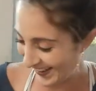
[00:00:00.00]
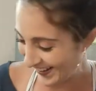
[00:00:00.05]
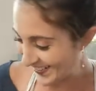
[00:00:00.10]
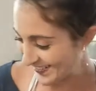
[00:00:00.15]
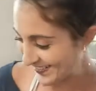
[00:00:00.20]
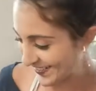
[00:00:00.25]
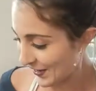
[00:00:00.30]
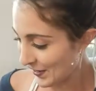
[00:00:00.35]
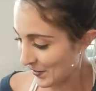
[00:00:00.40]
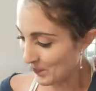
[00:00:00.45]

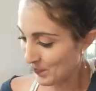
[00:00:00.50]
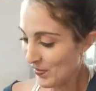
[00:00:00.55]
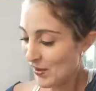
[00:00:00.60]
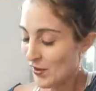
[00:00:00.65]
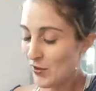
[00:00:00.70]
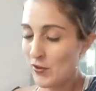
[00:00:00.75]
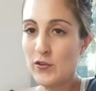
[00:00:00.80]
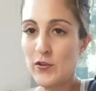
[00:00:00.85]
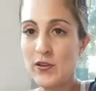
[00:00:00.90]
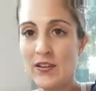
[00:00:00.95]
anyway,
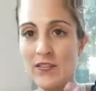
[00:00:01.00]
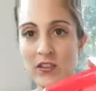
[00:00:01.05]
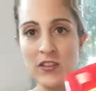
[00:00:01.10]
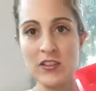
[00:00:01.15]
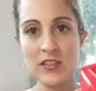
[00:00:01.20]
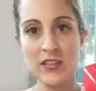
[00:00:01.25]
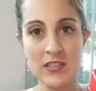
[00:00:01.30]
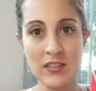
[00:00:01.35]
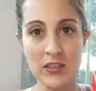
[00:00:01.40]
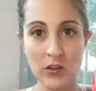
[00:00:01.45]
you give you
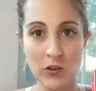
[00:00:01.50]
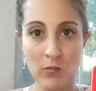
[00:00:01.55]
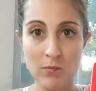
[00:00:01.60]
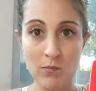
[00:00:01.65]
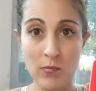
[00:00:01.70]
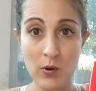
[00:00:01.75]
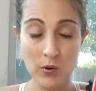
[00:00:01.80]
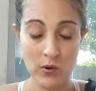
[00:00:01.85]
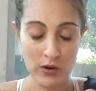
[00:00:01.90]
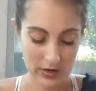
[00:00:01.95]
this little
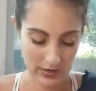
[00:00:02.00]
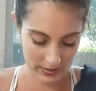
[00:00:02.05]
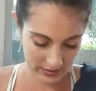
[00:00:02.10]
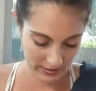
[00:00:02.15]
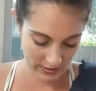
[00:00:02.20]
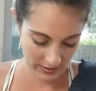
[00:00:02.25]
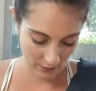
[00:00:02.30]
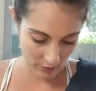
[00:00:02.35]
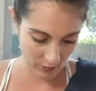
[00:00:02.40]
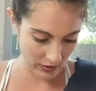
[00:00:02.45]

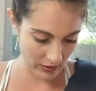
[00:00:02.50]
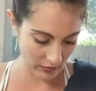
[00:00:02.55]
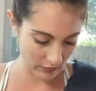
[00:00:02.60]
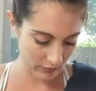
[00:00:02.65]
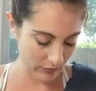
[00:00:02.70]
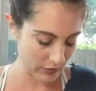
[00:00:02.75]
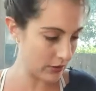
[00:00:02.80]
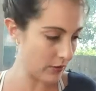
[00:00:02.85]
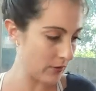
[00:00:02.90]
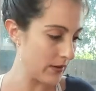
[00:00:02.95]
board and what you
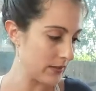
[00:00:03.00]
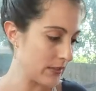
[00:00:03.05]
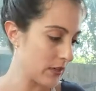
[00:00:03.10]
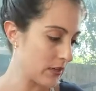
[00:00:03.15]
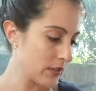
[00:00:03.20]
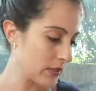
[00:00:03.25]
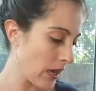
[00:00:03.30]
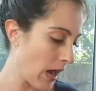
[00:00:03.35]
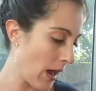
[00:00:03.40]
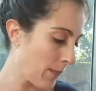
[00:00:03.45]
do is
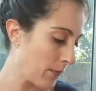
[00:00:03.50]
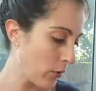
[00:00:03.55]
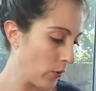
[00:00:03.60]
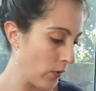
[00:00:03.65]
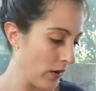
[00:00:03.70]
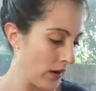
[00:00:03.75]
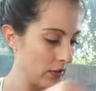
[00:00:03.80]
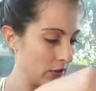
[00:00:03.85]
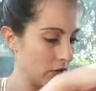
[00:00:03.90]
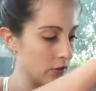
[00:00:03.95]
there's a couple
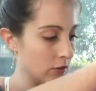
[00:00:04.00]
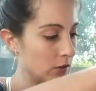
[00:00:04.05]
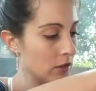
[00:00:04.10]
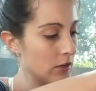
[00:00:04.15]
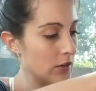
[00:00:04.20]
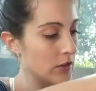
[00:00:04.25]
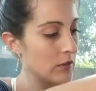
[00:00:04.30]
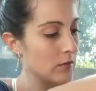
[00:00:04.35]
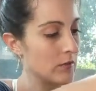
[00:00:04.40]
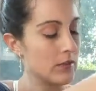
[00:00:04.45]
ways you
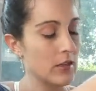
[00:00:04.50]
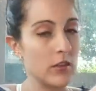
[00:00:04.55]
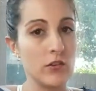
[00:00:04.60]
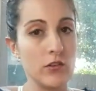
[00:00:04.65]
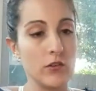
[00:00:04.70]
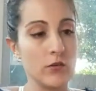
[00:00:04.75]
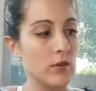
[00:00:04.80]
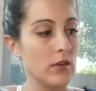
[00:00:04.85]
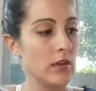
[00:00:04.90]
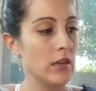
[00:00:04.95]
can use it.
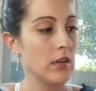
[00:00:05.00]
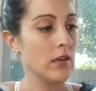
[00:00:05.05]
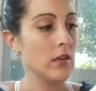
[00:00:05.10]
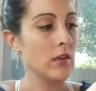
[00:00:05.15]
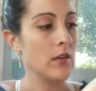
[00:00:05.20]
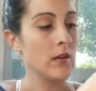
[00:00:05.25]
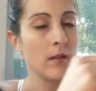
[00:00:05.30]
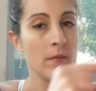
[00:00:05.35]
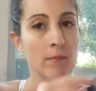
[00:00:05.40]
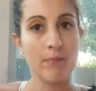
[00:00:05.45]
You can
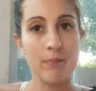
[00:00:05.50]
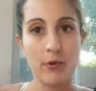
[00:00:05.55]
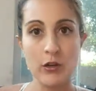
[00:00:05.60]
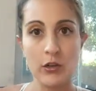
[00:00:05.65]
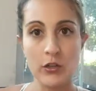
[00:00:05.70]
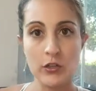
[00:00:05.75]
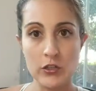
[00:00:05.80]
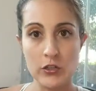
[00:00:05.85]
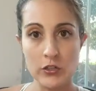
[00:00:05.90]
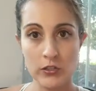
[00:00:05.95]

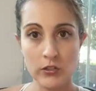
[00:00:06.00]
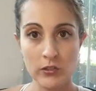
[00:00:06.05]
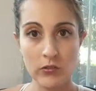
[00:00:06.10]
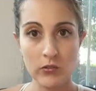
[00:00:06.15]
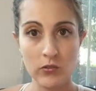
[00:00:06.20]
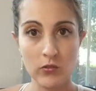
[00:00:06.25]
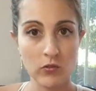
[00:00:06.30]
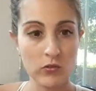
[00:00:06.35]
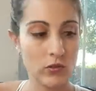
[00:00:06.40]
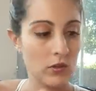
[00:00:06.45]
put your
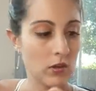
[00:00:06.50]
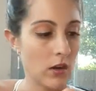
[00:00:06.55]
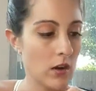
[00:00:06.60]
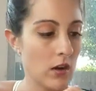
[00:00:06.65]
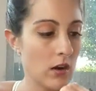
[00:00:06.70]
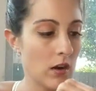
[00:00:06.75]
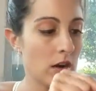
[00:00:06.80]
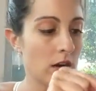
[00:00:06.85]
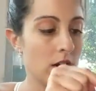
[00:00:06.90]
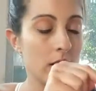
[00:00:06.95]
little
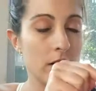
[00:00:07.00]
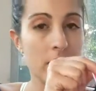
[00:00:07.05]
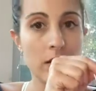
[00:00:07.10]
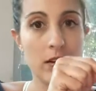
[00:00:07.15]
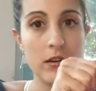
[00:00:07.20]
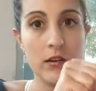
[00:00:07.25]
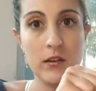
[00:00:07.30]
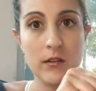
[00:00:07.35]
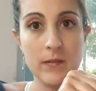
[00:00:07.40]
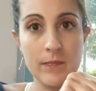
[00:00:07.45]
card
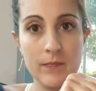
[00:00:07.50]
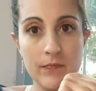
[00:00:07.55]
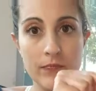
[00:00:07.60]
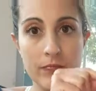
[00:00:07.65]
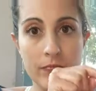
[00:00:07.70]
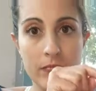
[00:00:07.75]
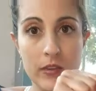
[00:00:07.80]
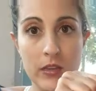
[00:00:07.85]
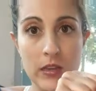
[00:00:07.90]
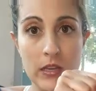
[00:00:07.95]

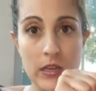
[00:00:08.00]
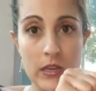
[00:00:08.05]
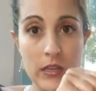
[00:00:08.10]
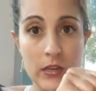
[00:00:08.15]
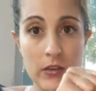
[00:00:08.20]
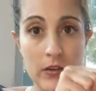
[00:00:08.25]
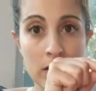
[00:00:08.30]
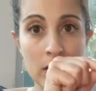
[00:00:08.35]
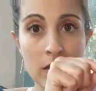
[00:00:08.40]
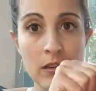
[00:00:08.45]

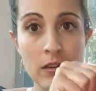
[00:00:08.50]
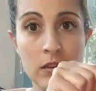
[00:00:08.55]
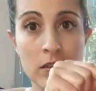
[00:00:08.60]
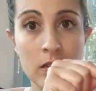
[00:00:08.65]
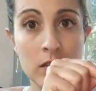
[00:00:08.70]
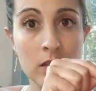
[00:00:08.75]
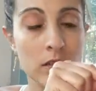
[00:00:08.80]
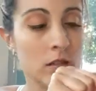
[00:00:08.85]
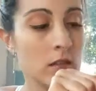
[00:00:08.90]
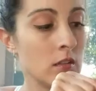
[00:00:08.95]
here
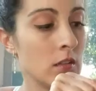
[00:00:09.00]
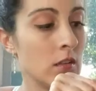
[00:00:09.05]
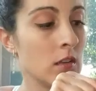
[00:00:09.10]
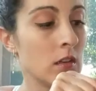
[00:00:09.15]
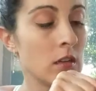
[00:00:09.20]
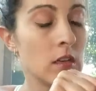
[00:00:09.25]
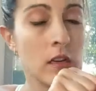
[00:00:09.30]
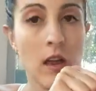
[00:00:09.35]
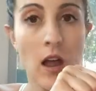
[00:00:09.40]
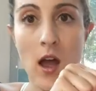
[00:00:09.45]

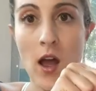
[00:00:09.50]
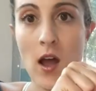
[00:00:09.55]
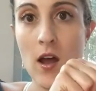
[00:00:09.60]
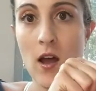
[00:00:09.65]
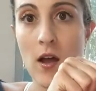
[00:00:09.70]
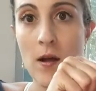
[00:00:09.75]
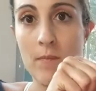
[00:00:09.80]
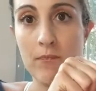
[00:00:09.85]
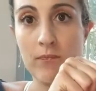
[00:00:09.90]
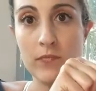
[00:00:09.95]

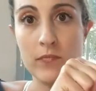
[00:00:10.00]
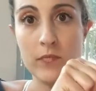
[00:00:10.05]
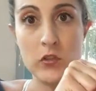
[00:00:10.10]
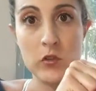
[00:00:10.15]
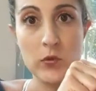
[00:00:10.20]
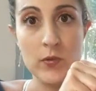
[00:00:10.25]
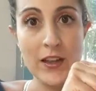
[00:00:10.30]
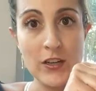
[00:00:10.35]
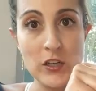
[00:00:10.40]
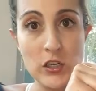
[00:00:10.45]
um,
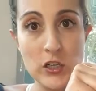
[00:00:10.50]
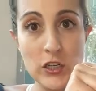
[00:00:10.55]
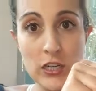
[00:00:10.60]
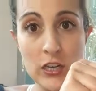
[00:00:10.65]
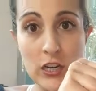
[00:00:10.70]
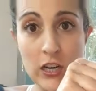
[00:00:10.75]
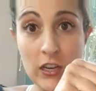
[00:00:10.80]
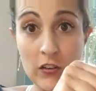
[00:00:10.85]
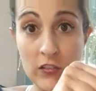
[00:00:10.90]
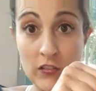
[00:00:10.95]
so that she
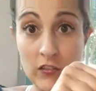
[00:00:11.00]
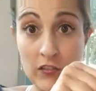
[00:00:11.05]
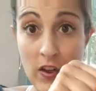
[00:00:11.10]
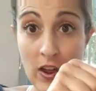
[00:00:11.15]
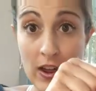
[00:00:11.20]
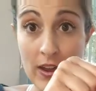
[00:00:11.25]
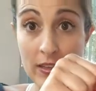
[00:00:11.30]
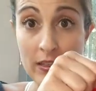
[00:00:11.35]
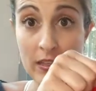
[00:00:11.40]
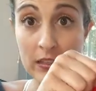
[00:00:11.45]
can
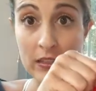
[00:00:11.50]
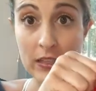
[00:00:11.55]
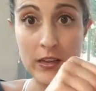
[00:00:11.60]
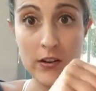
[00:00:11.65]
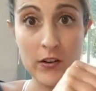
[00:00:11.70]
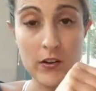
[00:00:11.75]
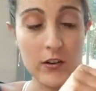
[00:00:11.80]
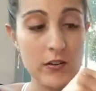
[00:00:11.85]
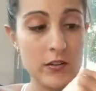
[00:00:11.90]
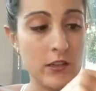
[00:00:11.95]
find the
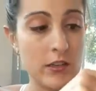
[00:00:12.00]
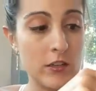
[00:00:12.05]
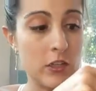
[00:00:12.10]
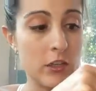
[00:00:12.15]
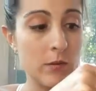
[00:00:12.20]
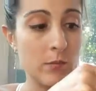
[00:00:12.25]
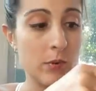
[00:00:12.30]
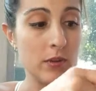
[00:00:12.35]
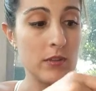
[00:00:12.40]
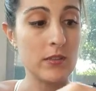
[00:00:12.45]
letters and
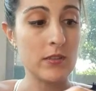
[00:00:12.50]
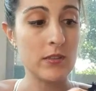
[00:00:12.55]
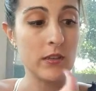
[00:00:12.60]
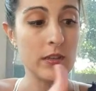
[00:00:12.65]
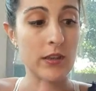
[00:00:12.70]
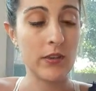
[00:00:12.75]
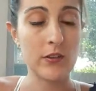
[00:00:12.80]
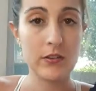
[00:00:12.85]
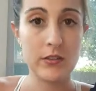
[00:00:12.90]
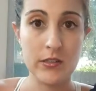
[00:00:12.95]
she puts the
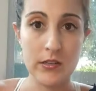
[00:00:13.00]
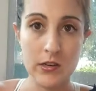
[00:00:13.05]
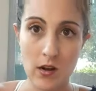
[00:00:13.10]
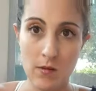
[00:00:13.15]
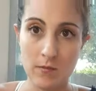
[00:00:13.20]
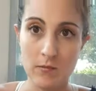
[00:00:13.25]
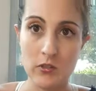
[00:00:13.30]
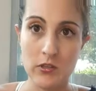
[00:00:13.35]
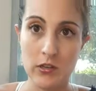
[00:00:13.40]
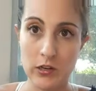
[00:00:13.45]
letters here.
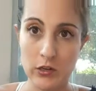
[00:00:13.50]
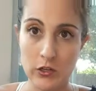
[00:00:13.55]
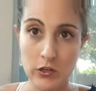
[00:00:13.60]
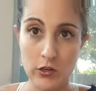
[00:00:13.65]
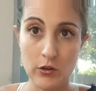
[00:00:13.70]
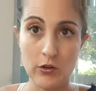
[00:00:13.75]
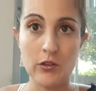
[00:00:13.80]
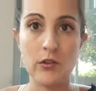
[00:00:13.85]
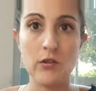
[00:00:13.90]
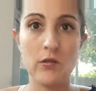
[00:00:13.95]
I'm just gonna
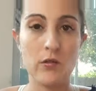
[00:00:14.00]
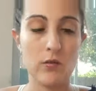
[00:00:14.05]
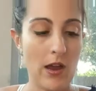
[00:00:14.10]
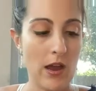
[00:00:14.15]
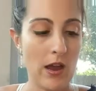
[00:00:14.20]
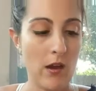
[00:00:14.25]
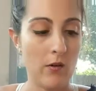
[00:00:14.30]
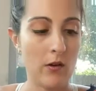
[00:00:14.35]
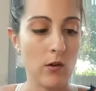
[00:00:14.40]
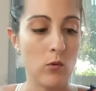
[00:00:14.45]
show you
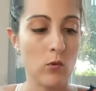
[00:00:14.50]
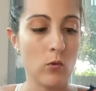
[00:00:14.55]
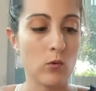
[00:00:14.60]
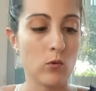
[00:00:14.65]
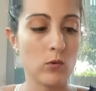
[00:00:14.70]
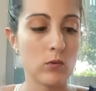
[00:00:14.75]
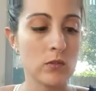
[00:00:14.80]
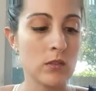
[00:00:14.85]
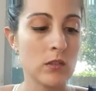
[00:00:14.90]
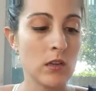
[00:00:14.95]
how it
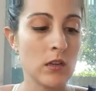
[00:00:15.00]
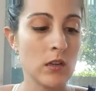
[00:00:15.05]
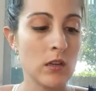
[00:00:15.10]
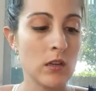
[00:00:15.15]
holds.